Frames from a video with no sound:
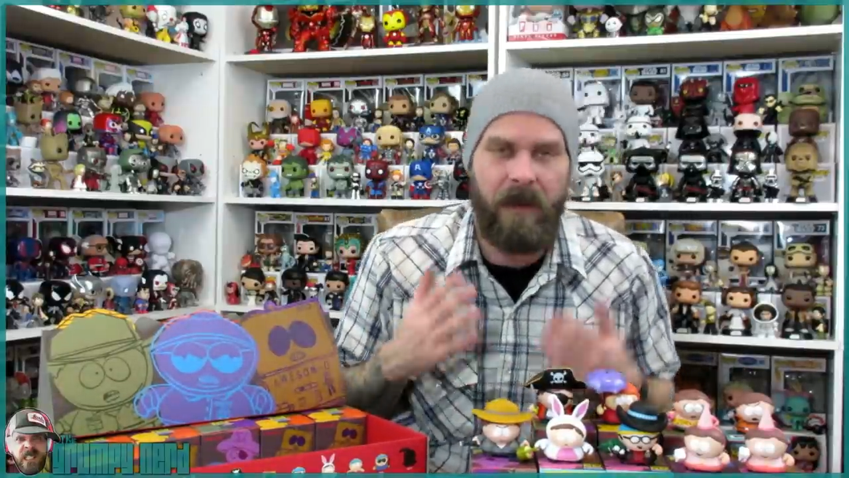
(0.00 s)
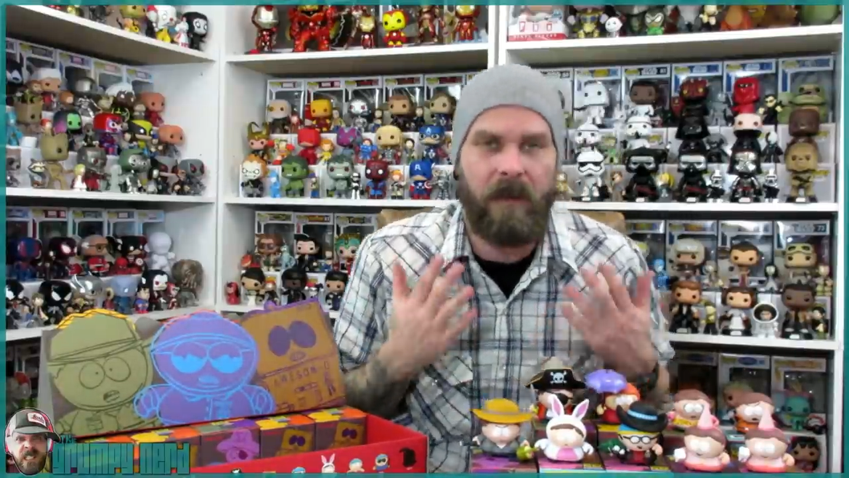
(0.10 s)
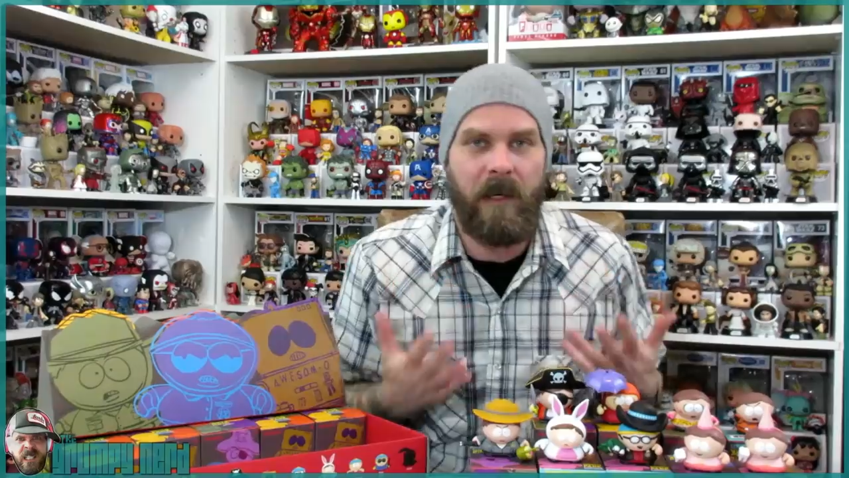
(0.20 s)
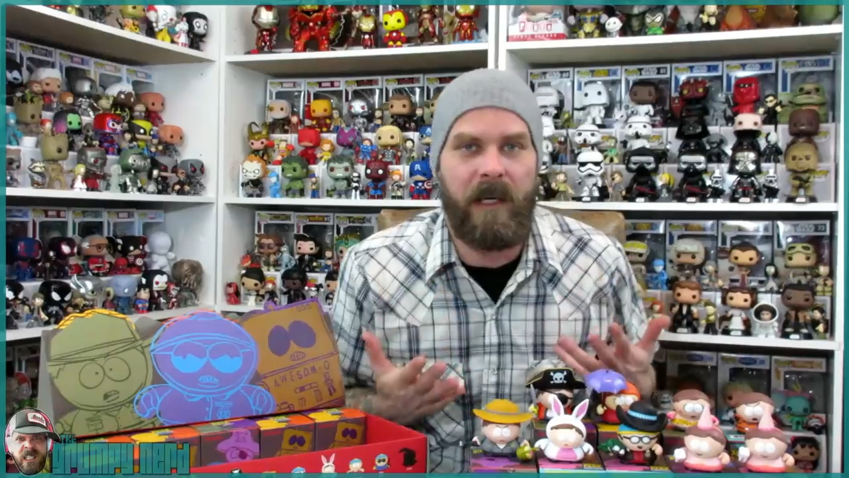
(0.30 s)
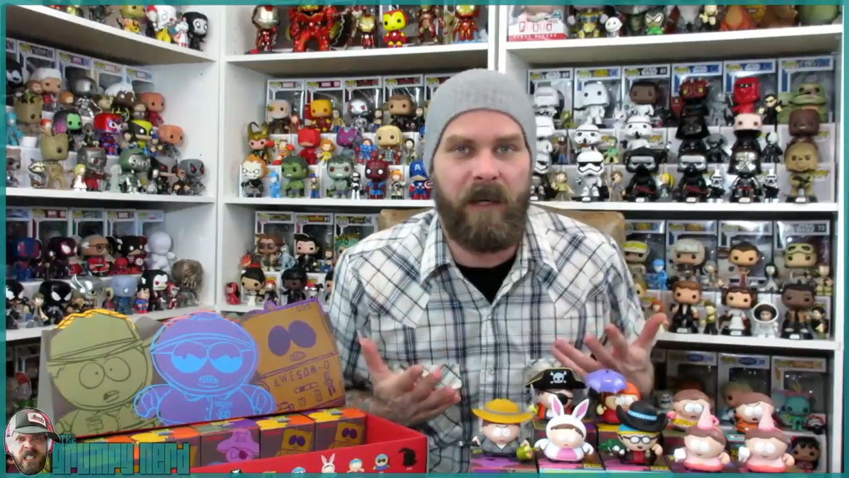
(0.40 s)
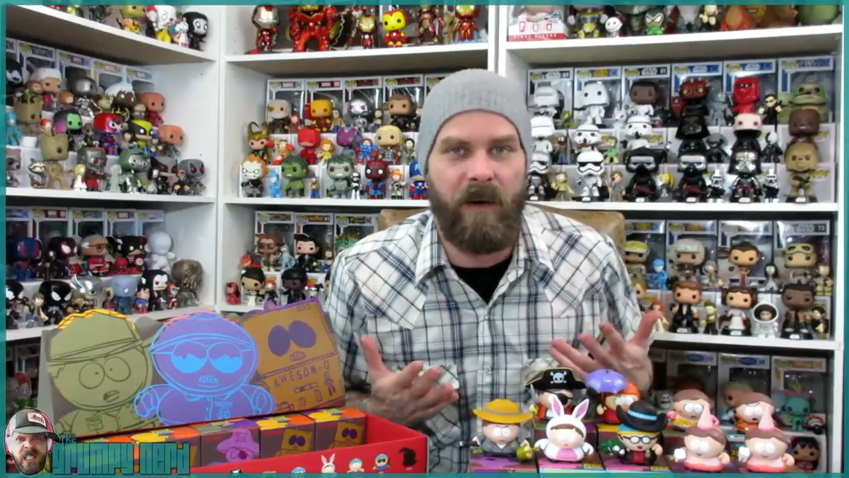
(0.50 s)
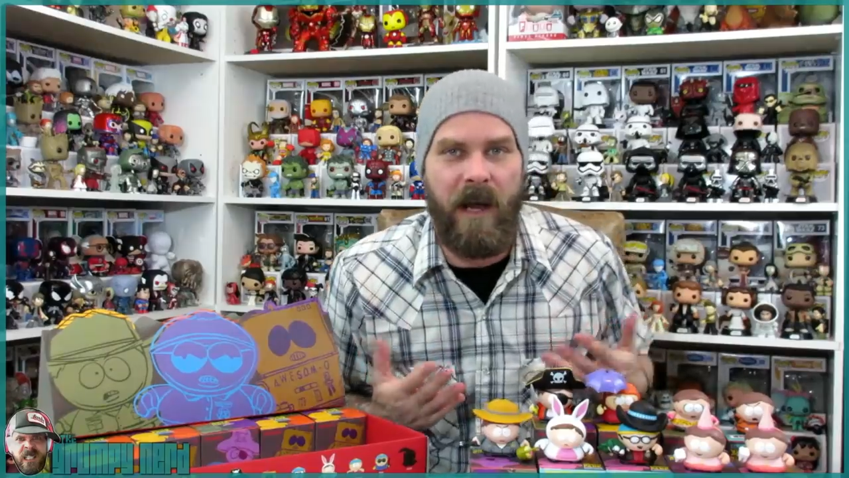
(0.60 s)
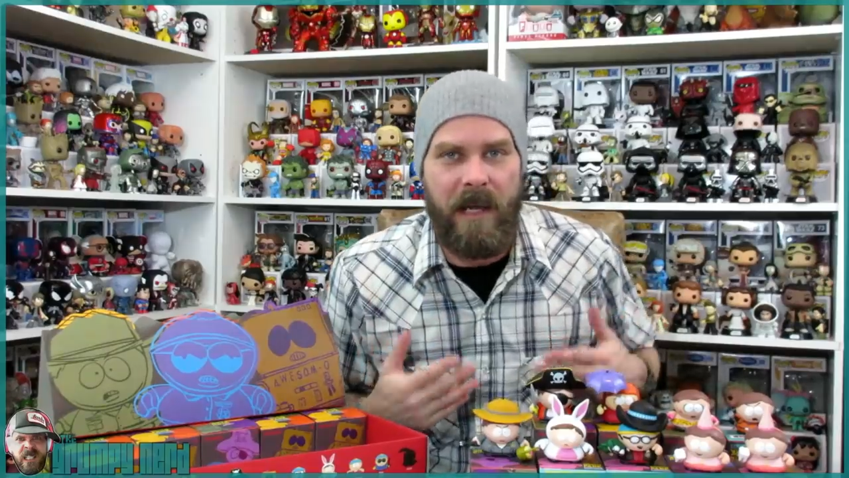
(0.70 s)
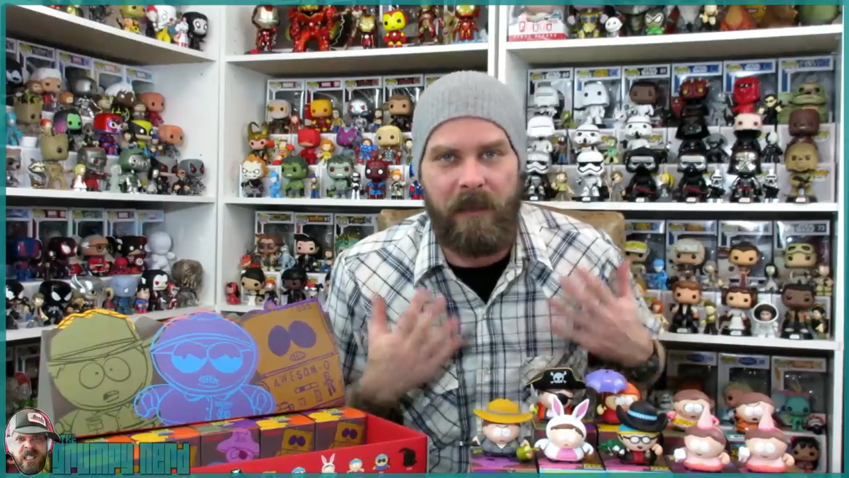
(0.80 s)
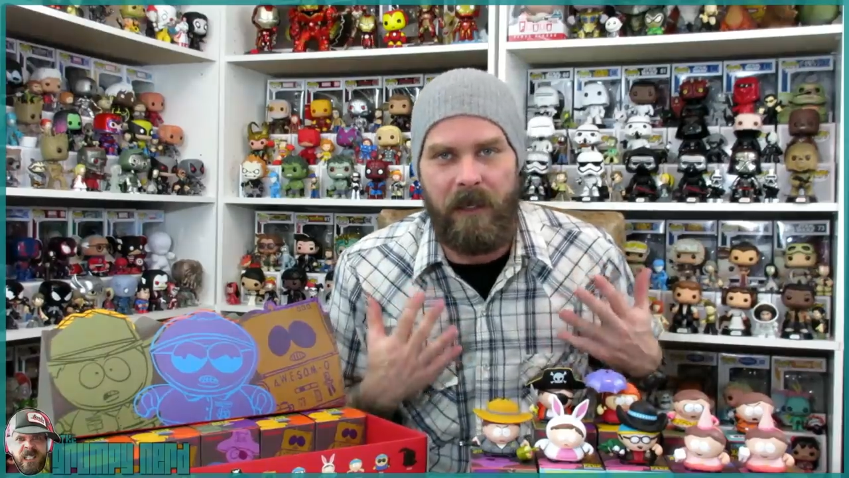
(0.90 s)
Looking
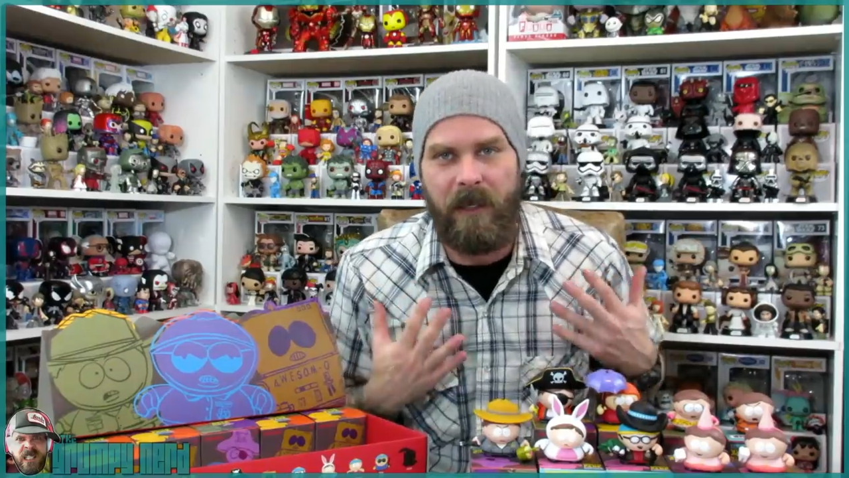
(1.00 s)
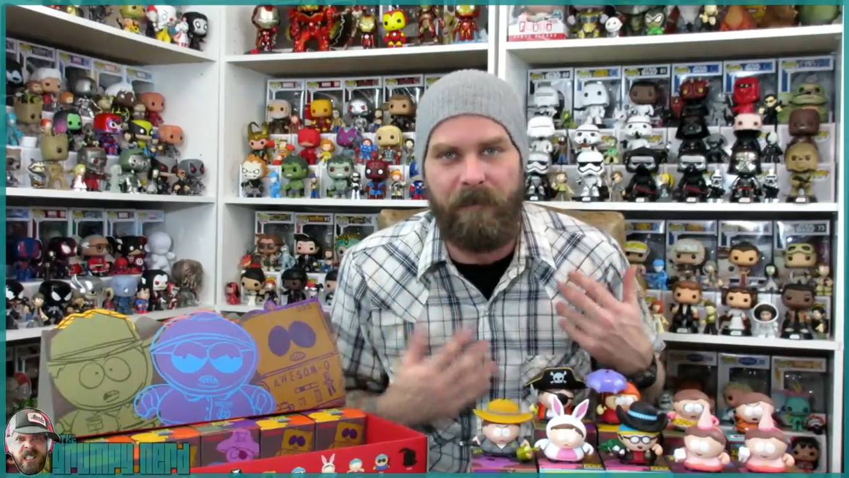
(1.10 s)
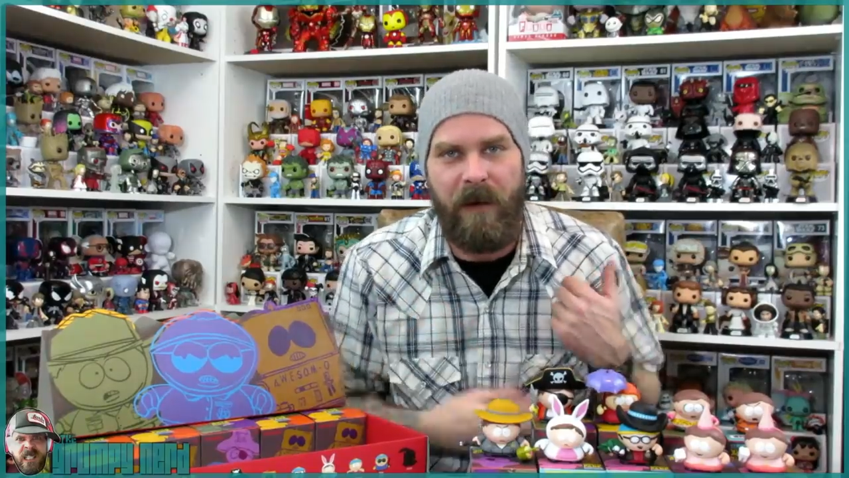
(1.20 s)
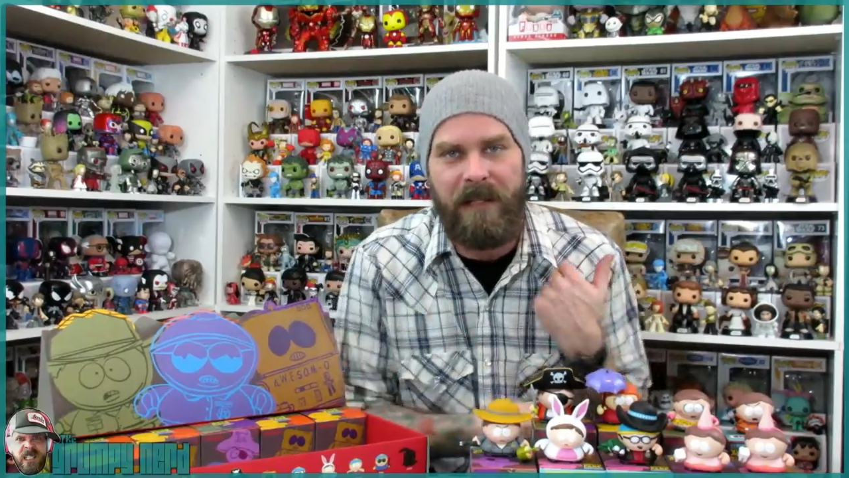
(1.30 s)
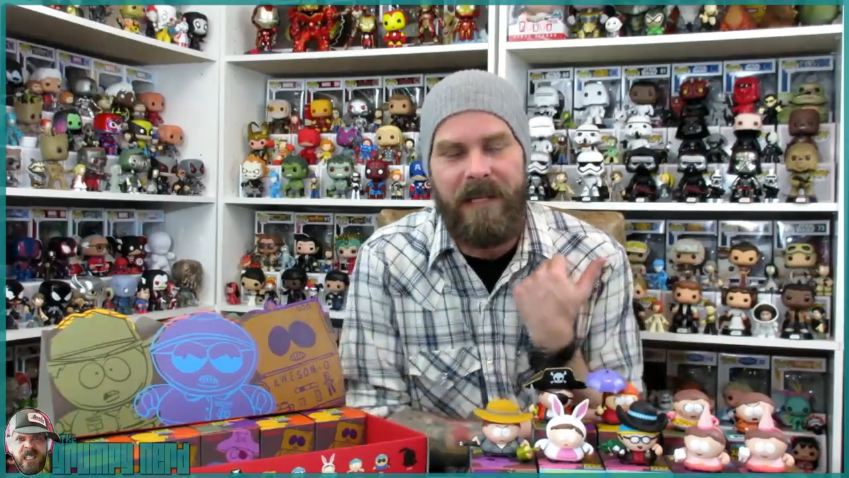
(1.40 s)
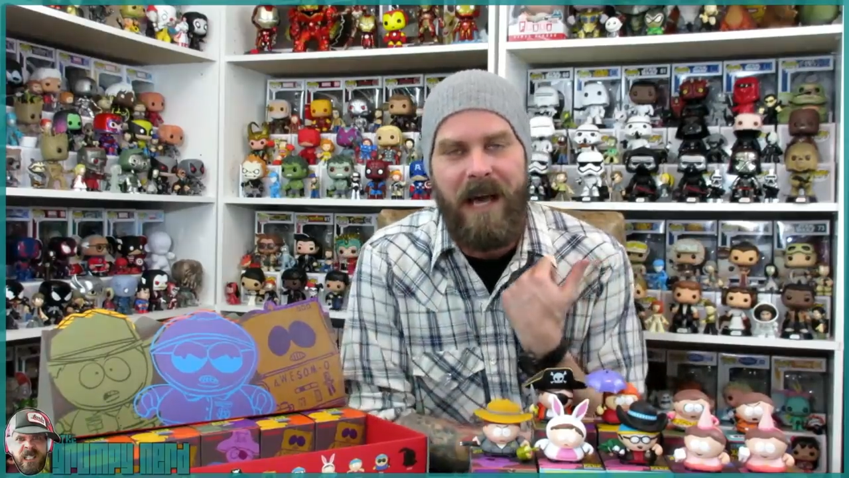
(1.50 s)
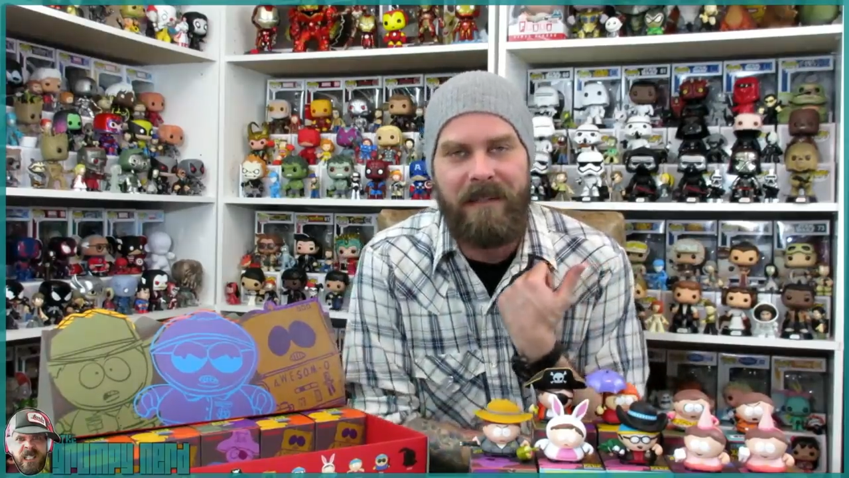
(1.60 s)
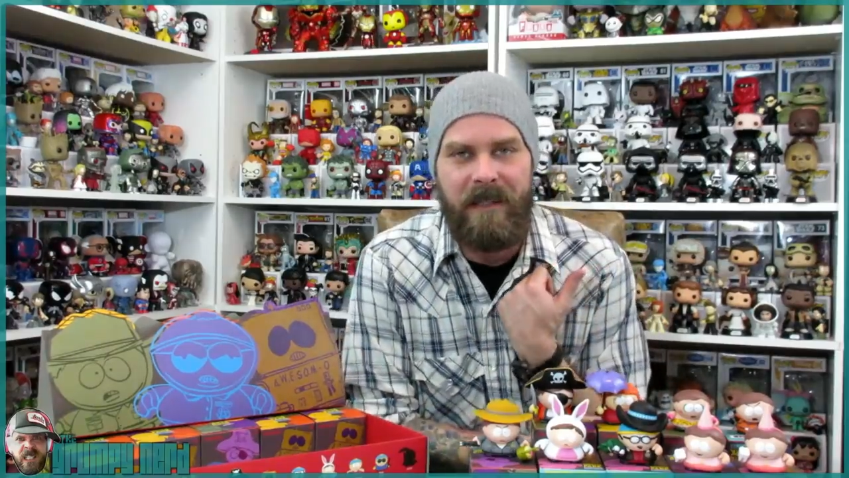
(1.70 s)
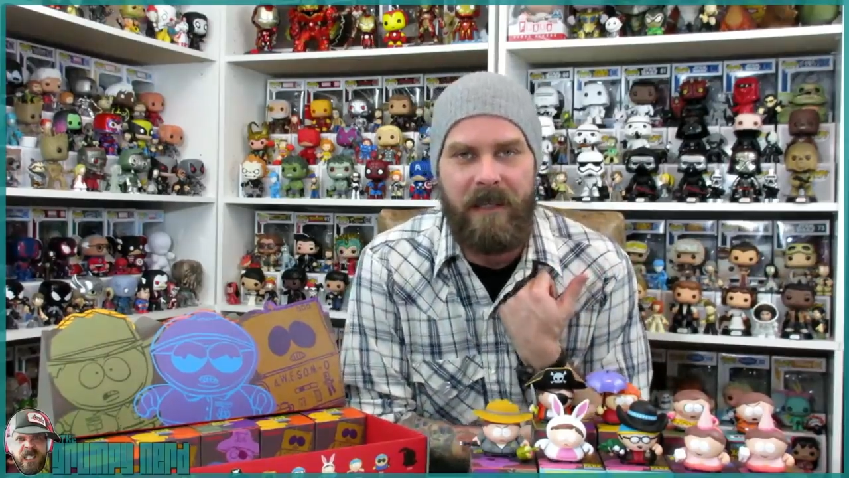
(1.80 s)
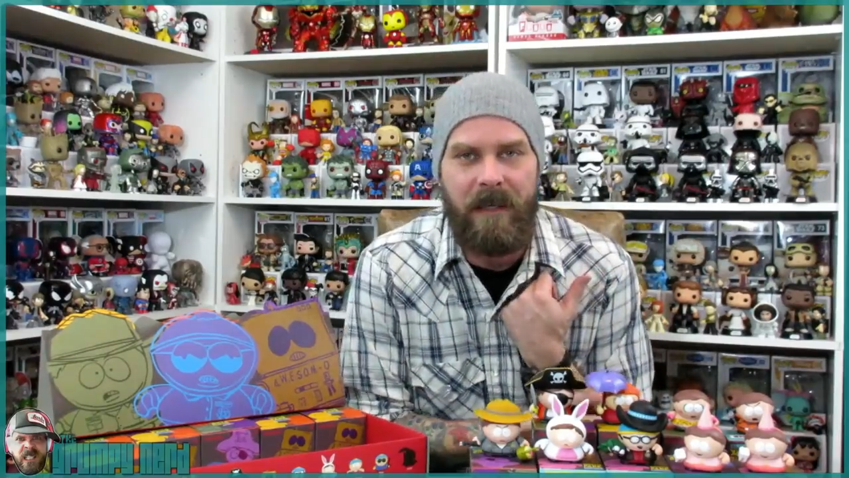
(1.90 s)
great, looking
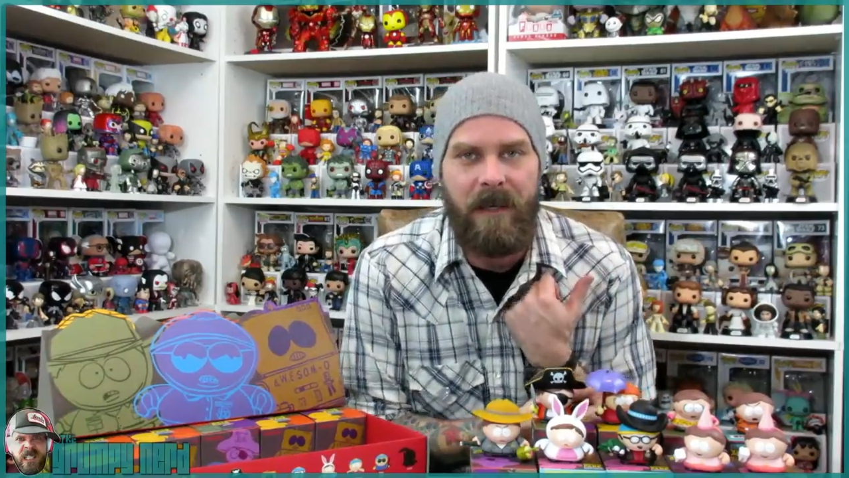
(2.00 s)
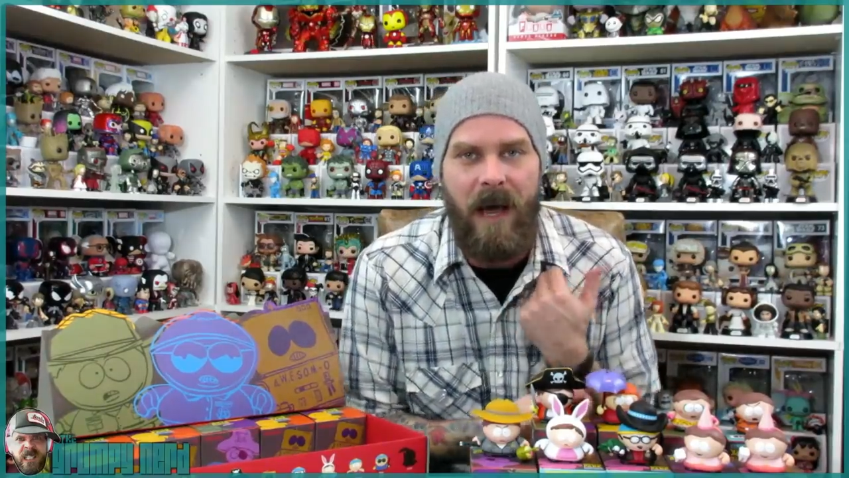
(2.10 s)
fantastic.